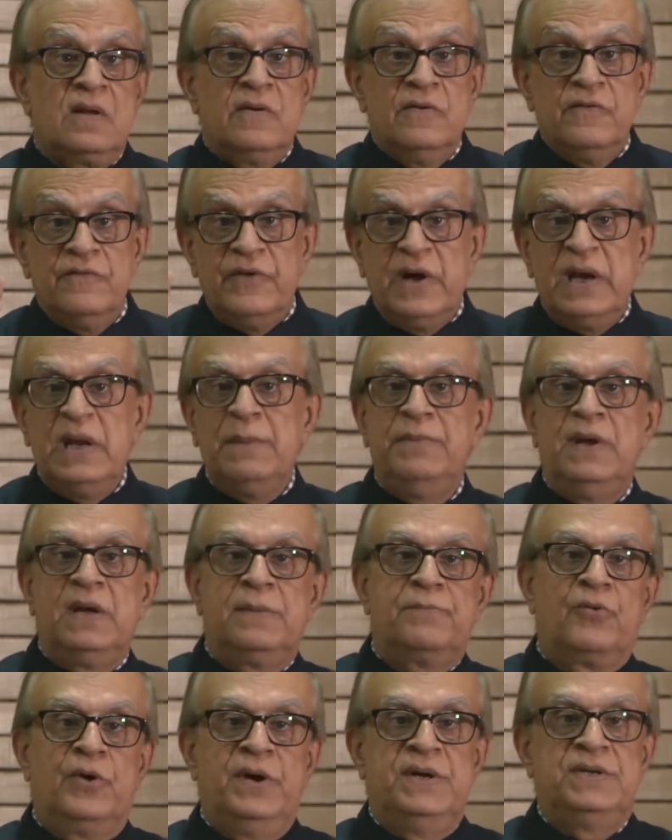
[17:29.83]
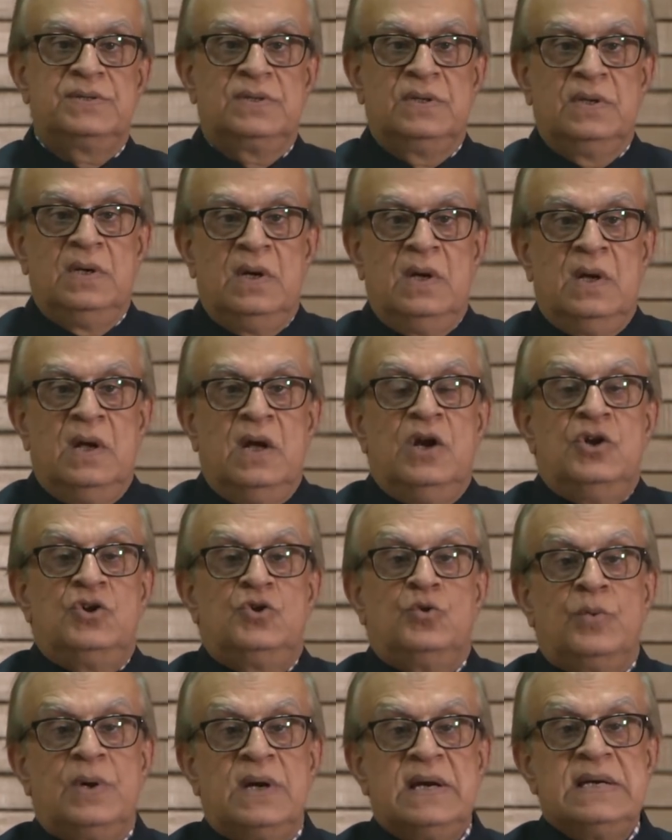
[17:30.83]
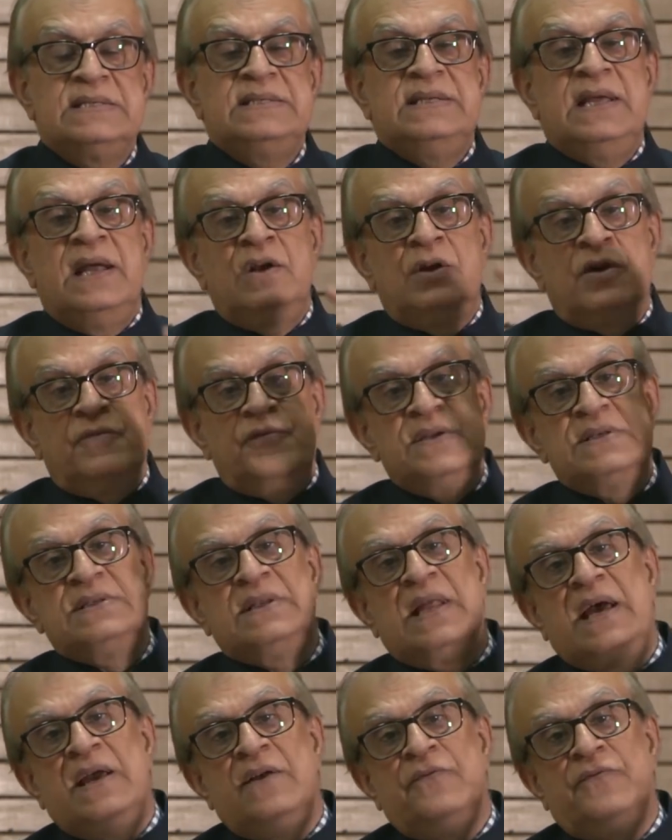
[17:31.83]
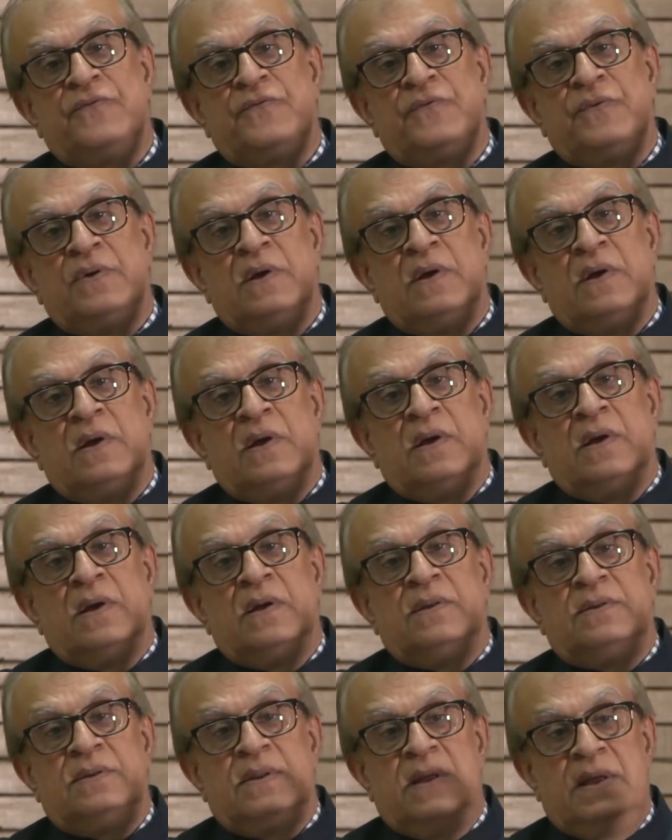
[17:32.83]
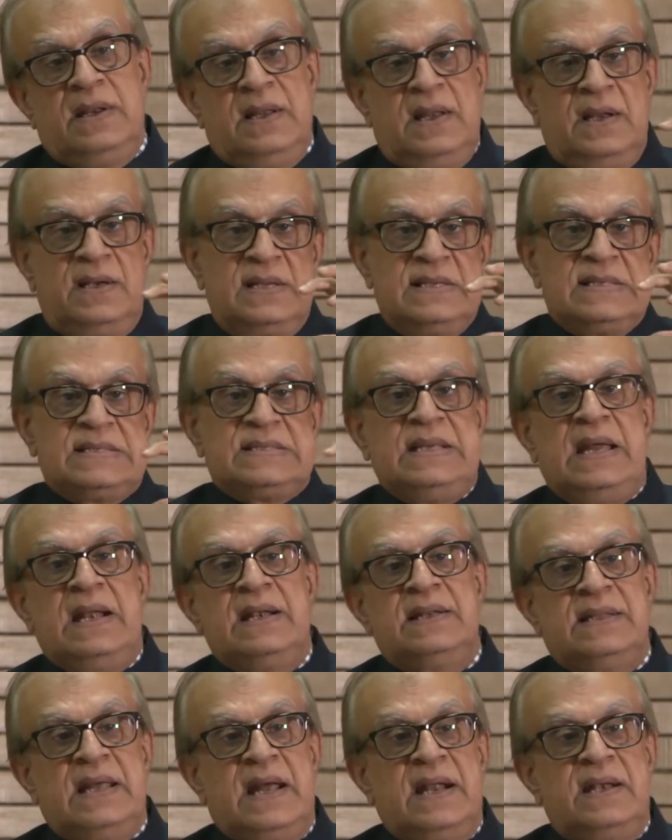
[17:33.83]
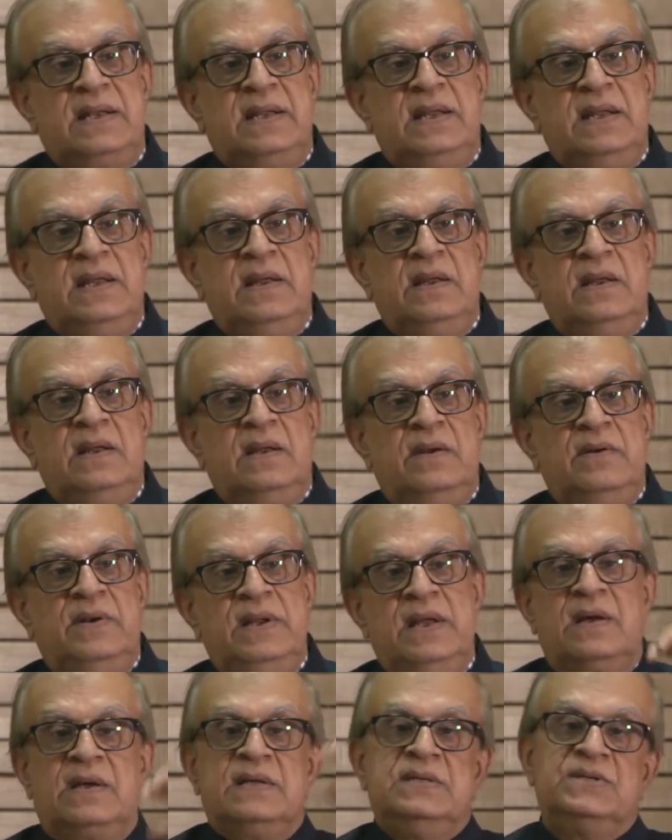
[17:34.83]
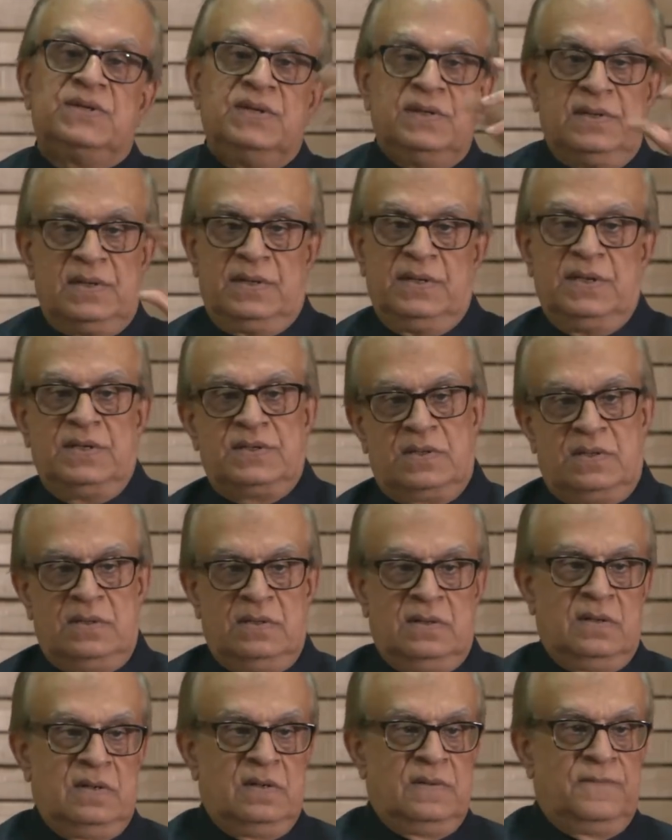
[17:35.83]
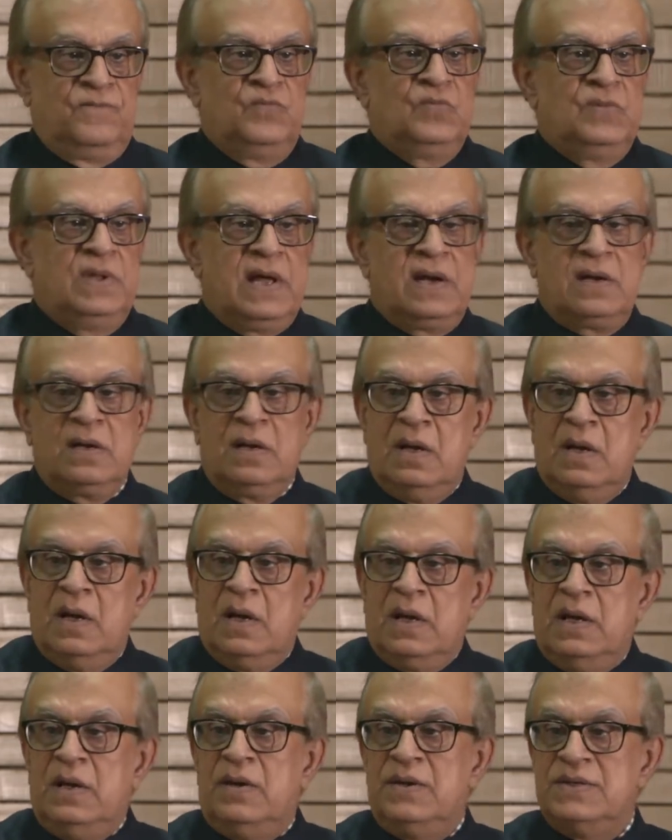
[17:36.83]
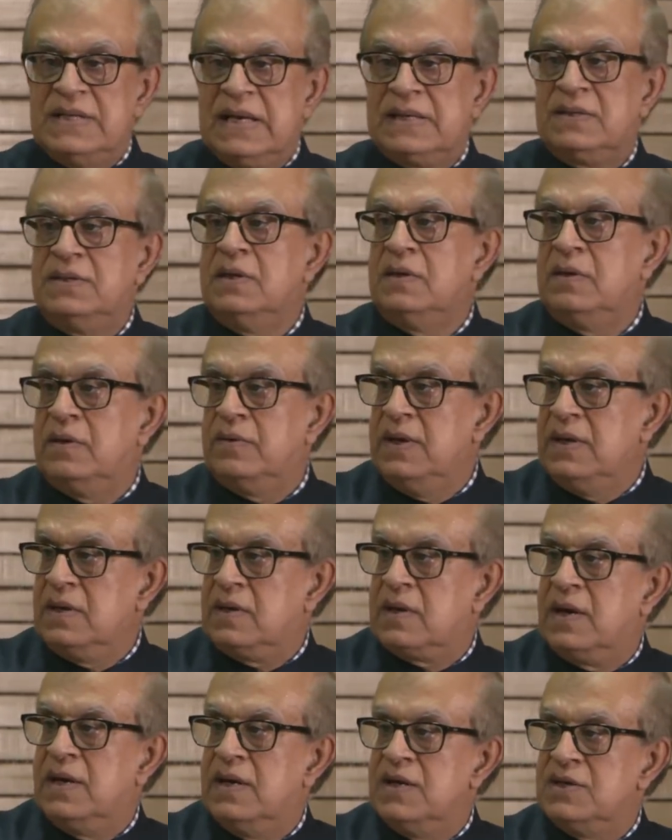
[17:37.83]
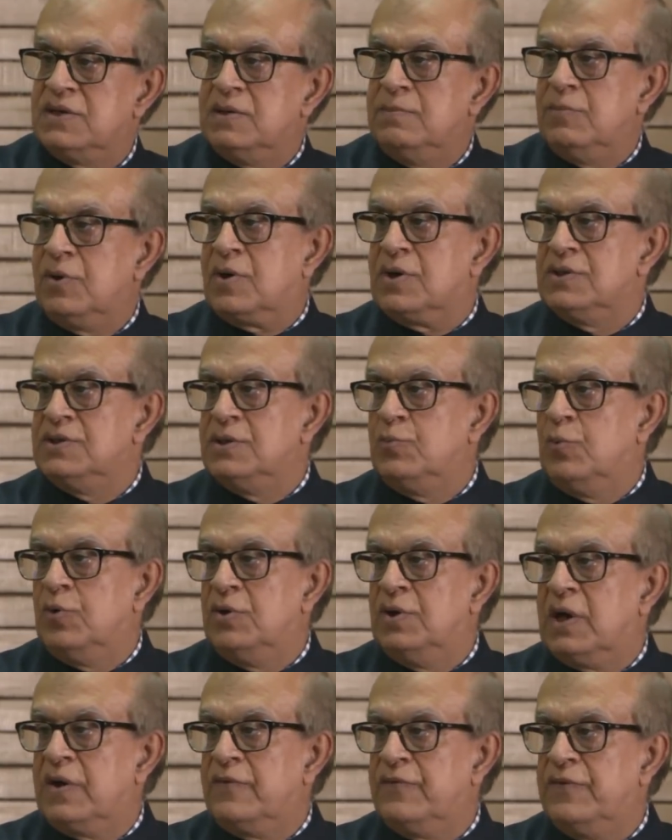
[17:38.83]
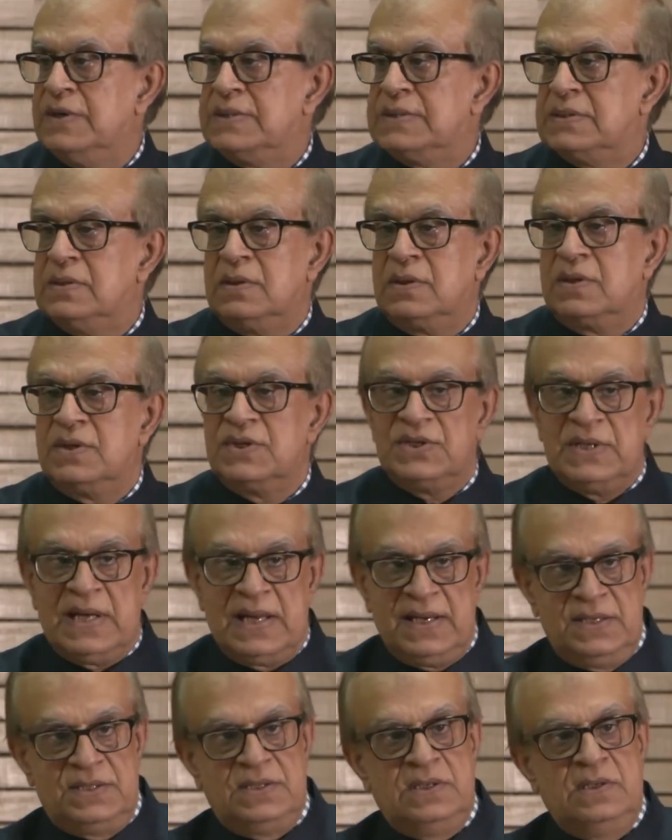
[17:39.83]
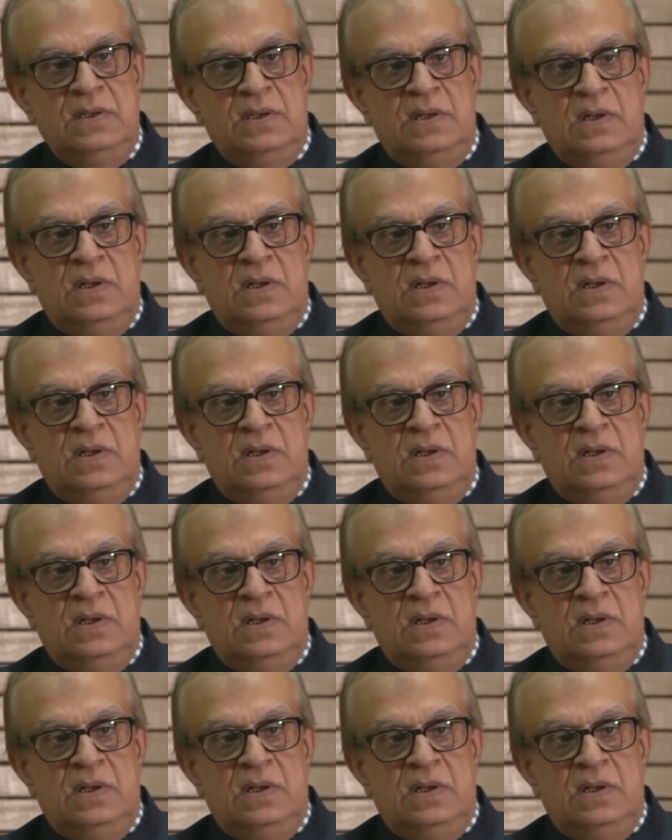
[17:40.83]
Very big point. Towards the end of his life, it is said that he reconsidered it, that he rejected reincarnation because it would not fit Christianity.